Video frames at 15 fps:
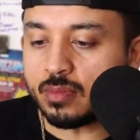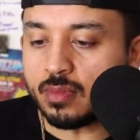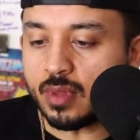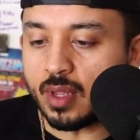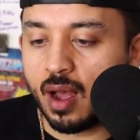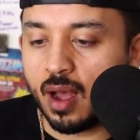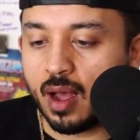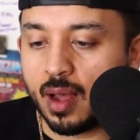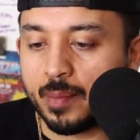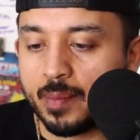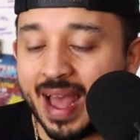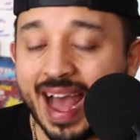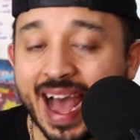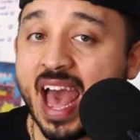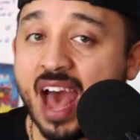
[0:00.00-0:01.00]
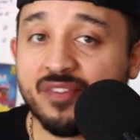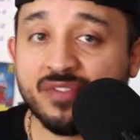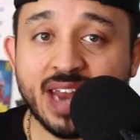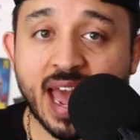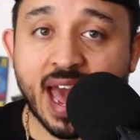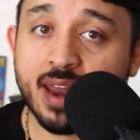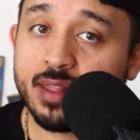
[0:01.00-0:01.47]
I
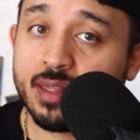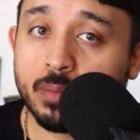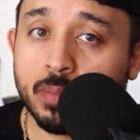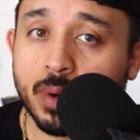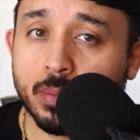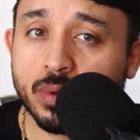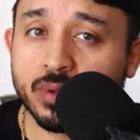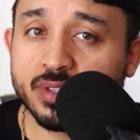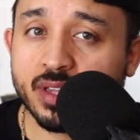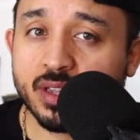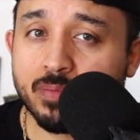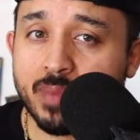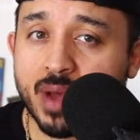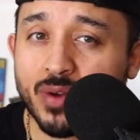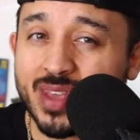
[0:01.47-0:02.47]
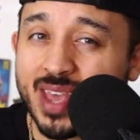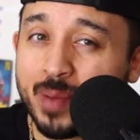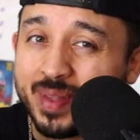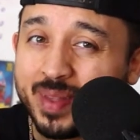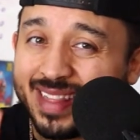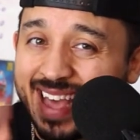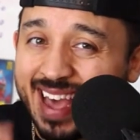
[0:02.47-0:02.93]
haven't added the bubbles to the mount
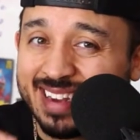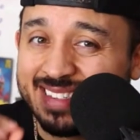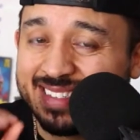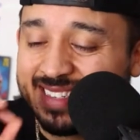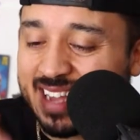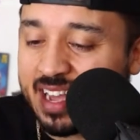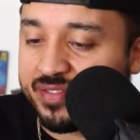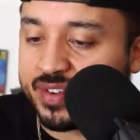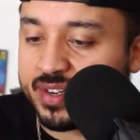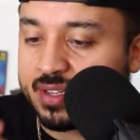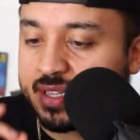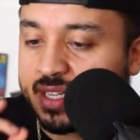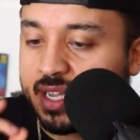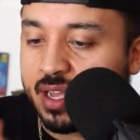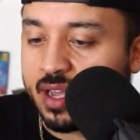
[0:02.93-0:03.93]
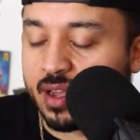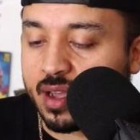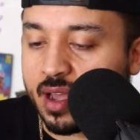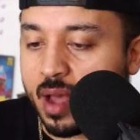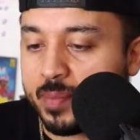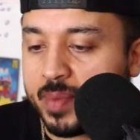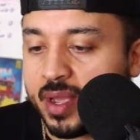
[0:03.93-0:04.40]
yet, but that is definitely
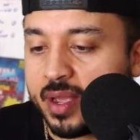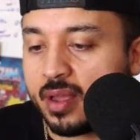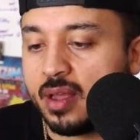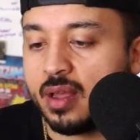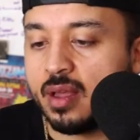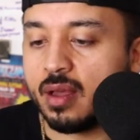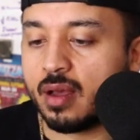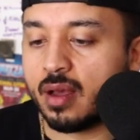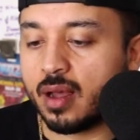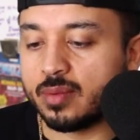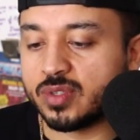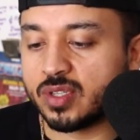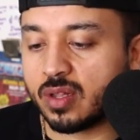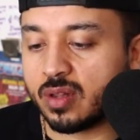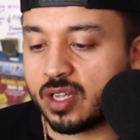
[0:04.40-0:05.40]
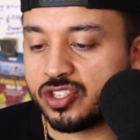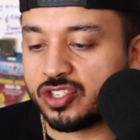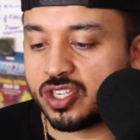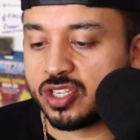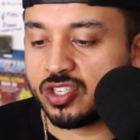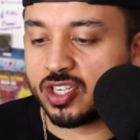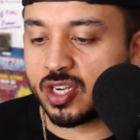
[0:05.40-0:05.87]
coming. So let's
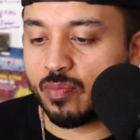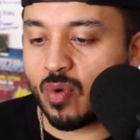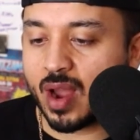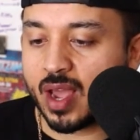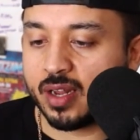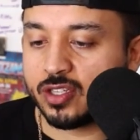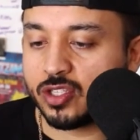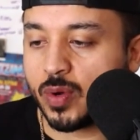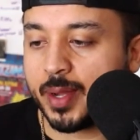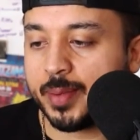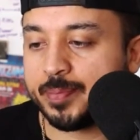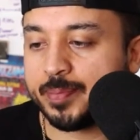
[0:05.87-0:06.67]
just jump right into it.